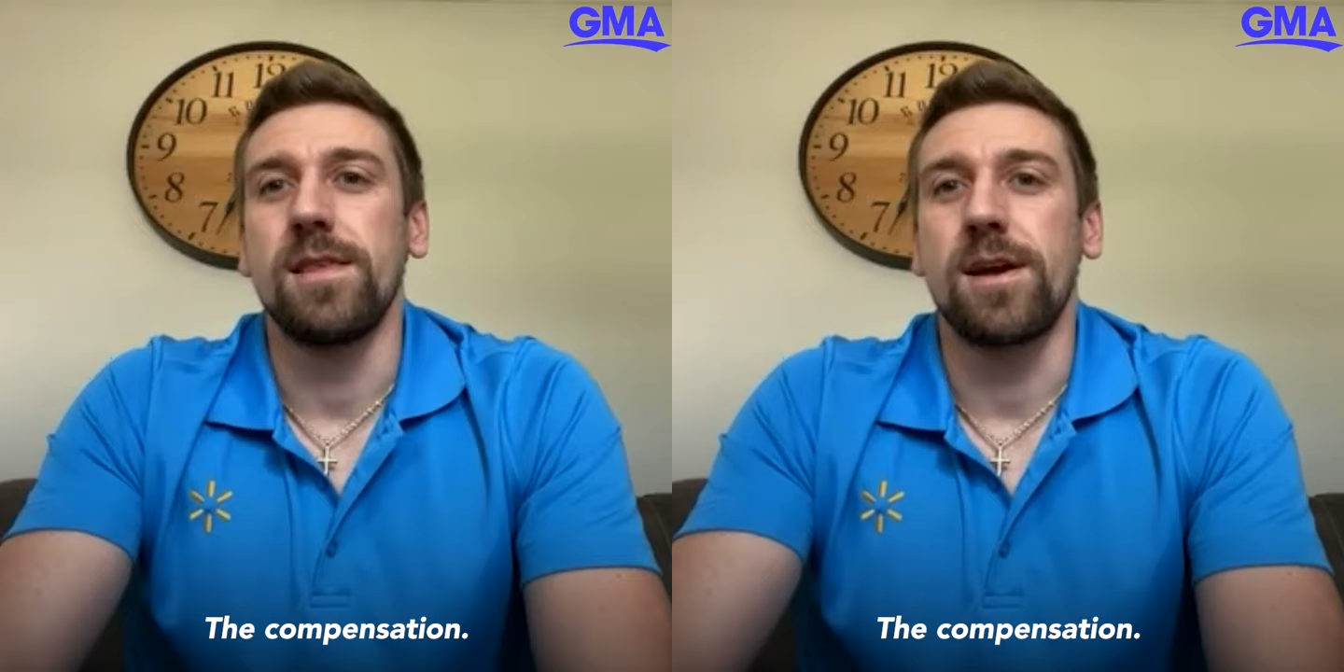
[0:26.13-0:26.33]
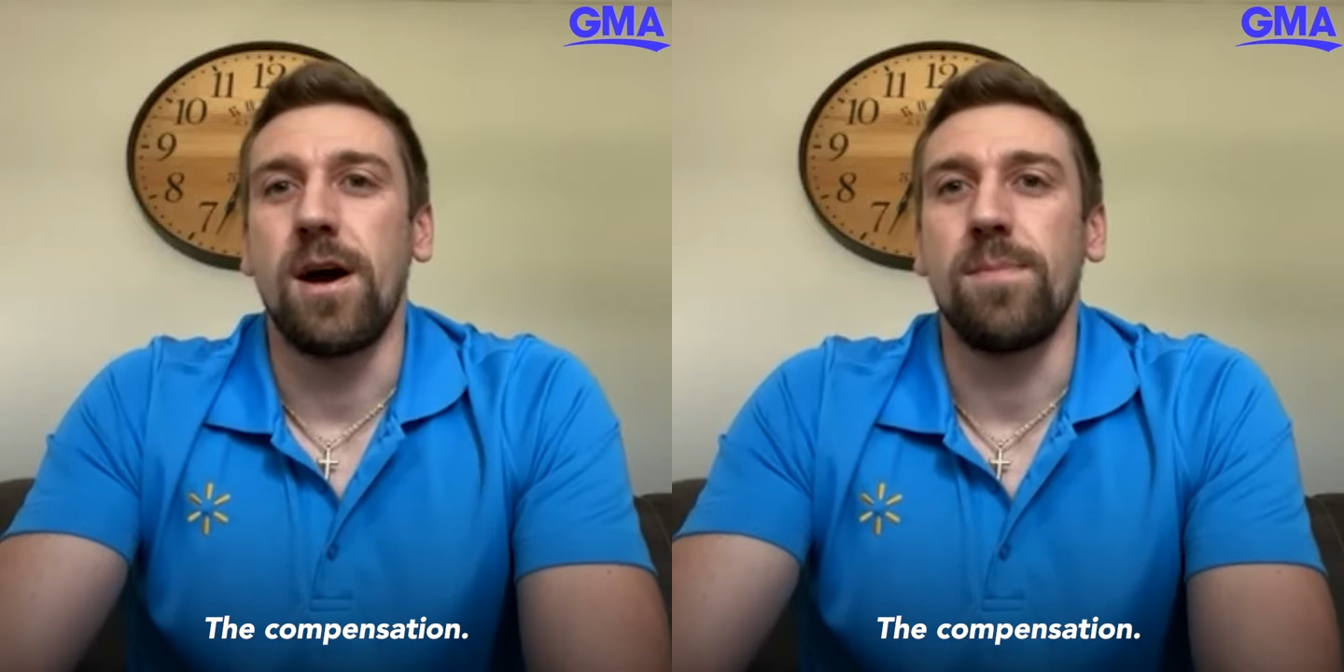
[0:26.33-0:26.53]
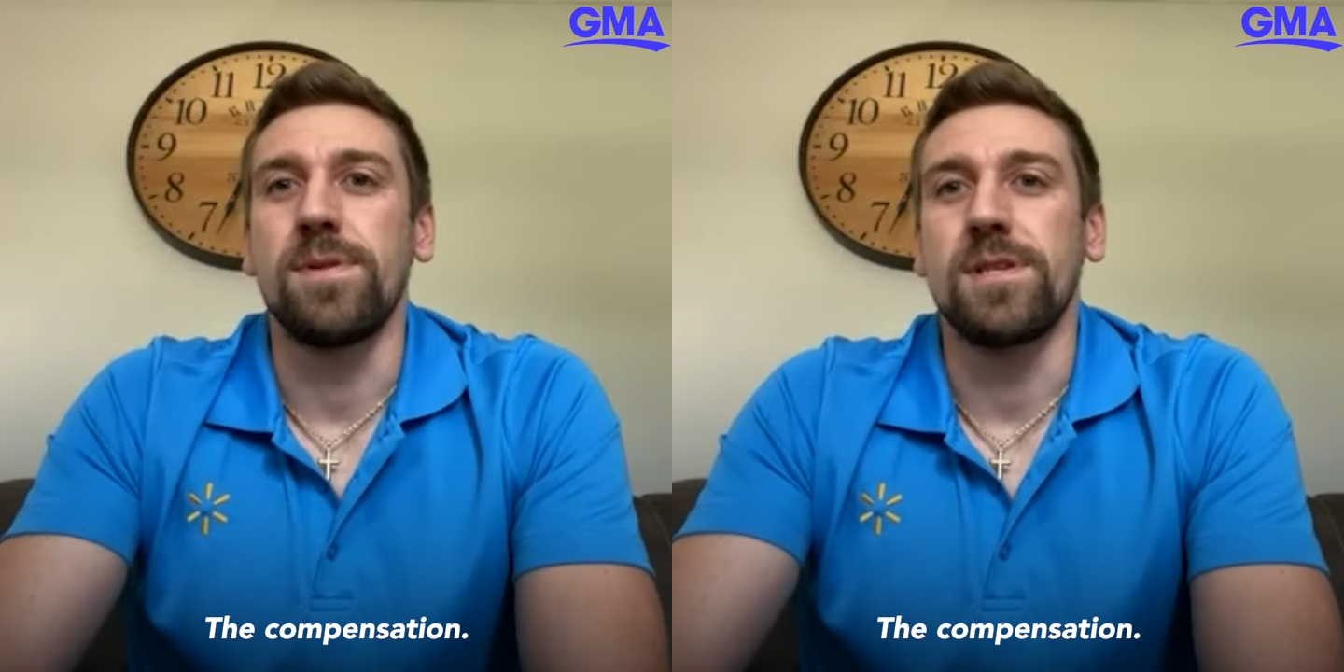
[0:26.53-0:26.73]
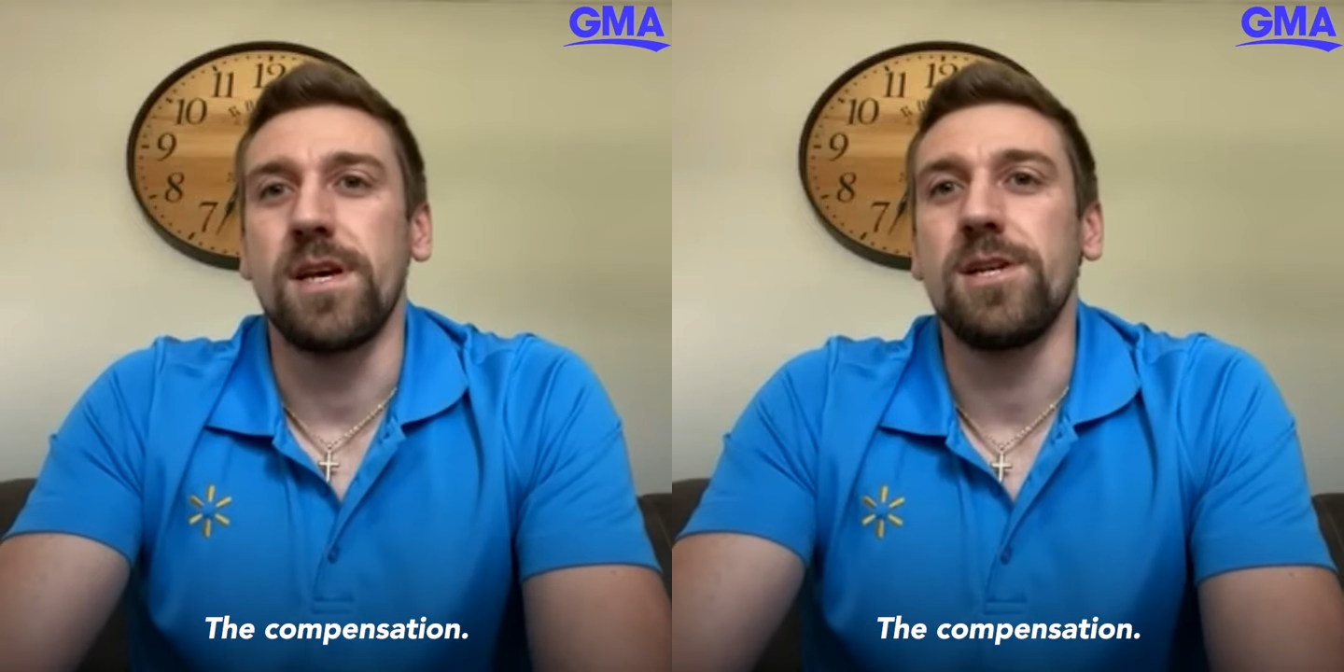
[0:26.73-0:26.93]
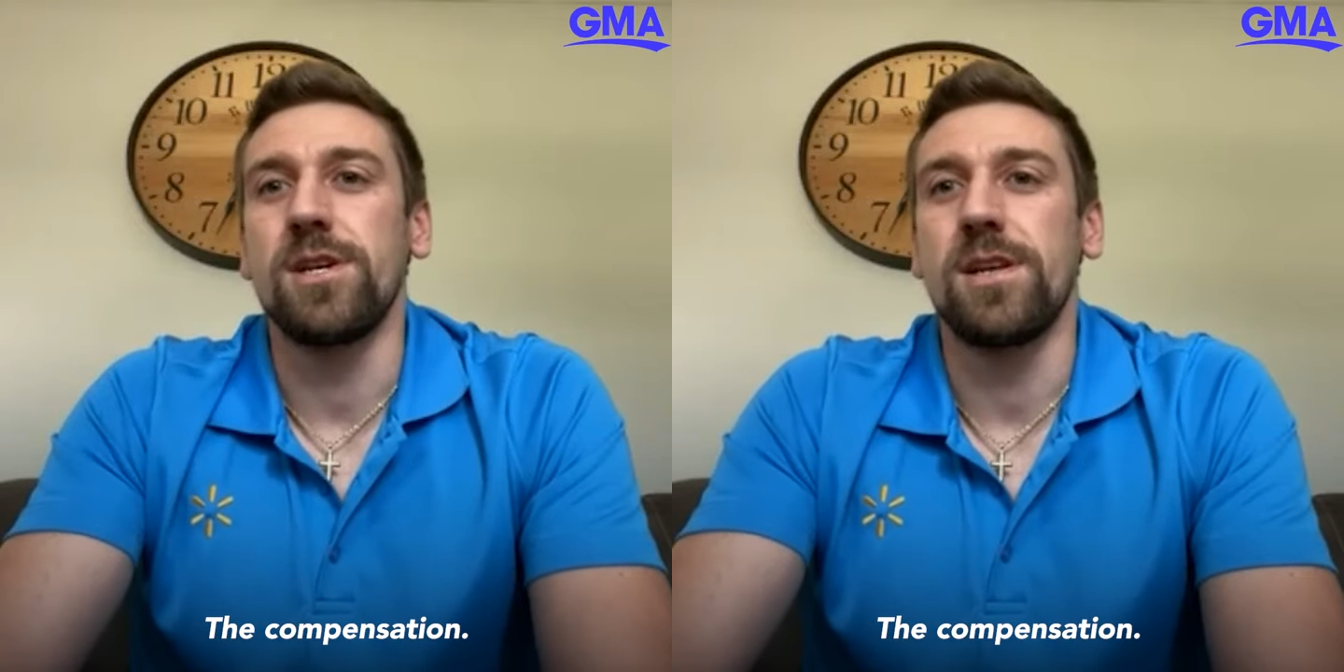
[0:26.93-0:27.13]
The
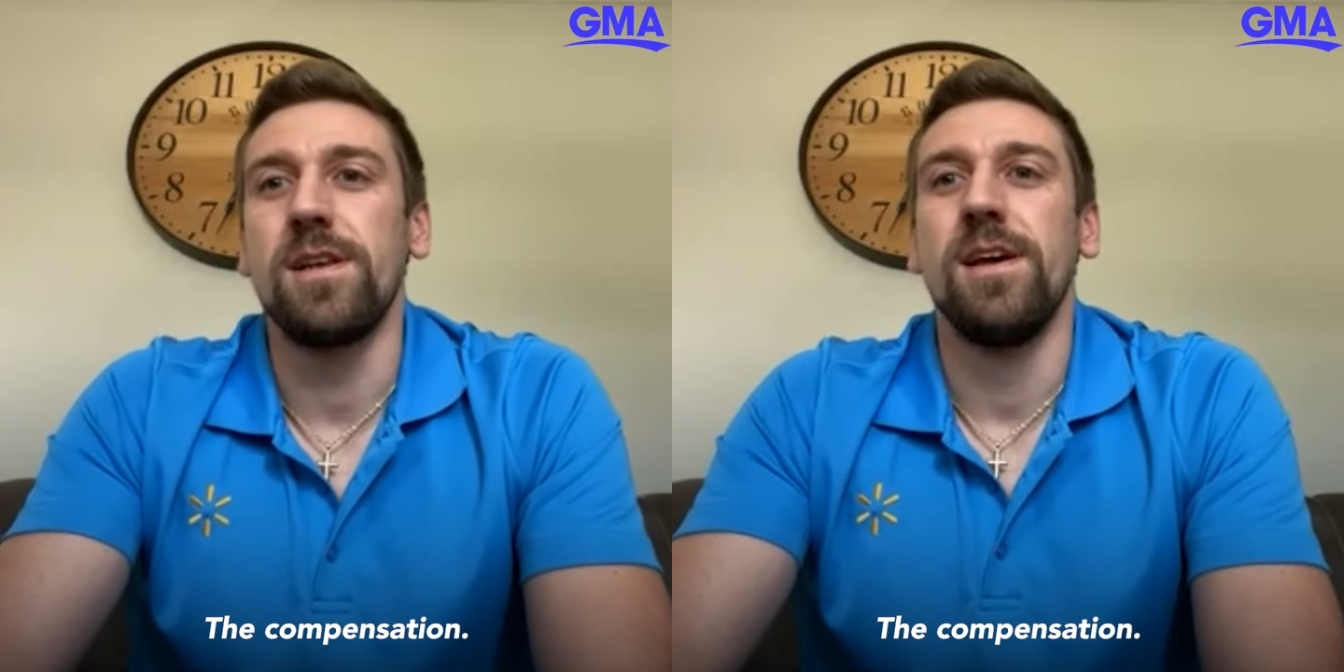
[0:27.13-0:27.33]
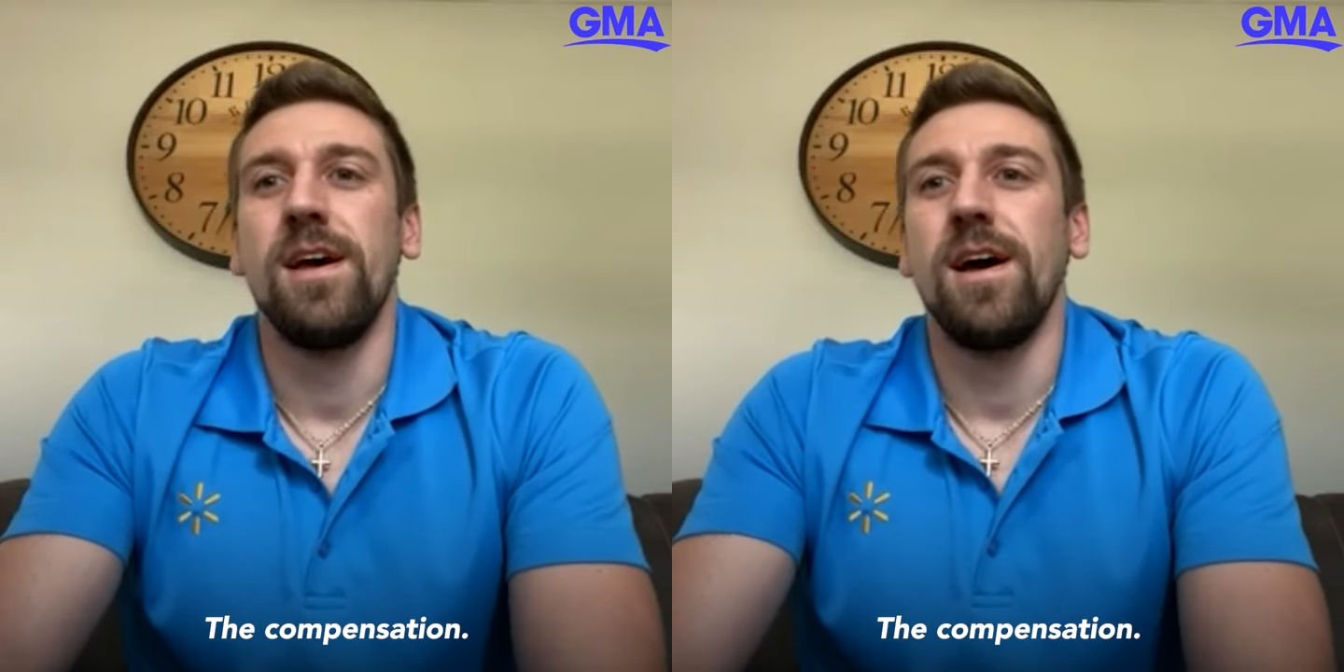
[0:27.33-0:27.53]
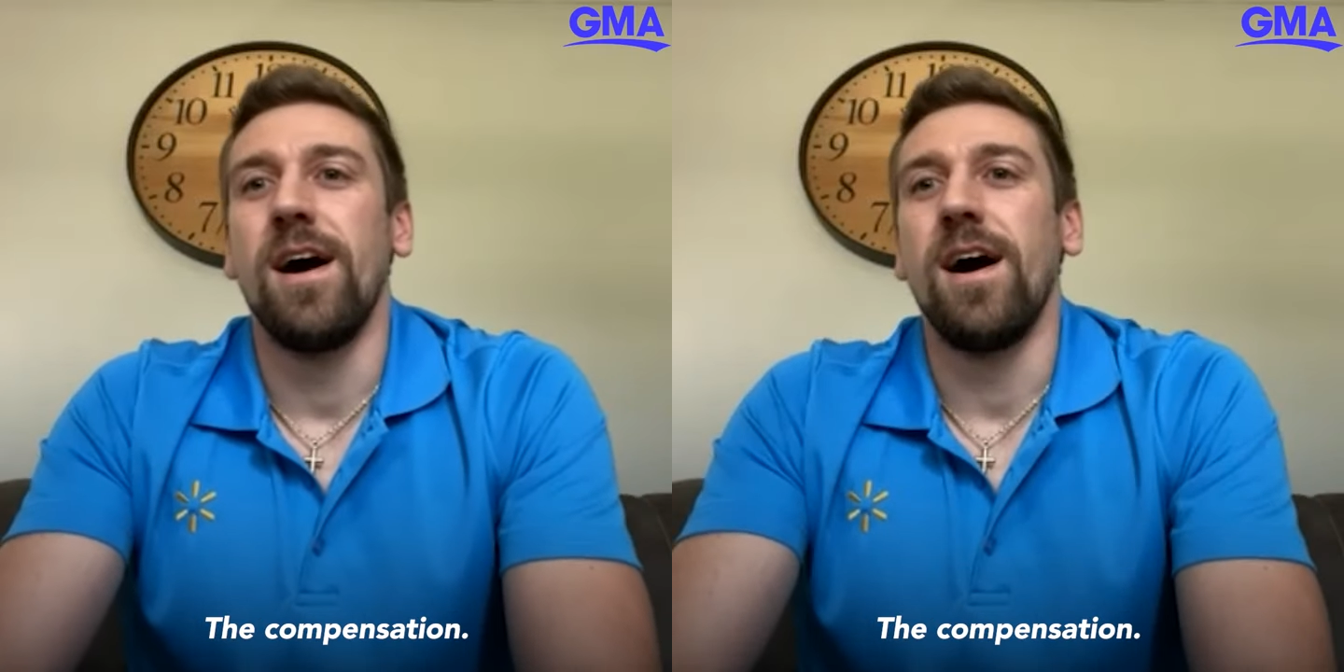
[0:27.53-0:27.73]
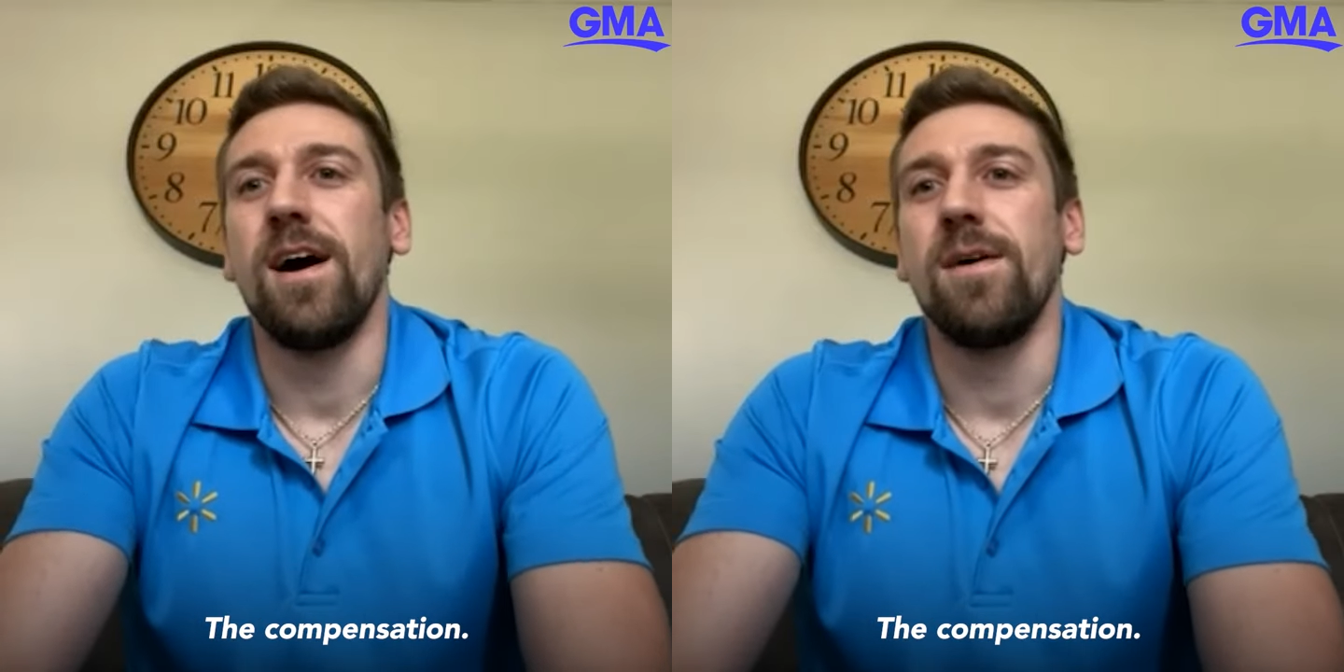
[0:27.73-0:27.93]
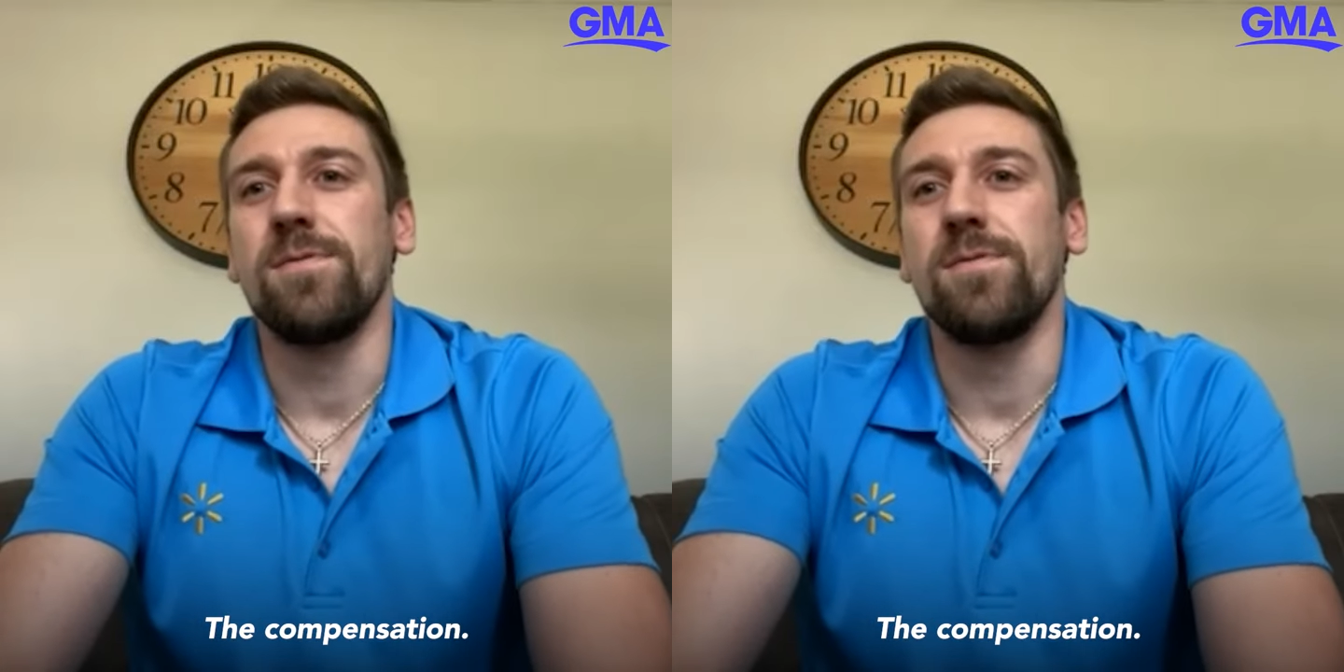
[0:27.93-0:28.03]
compensation uh,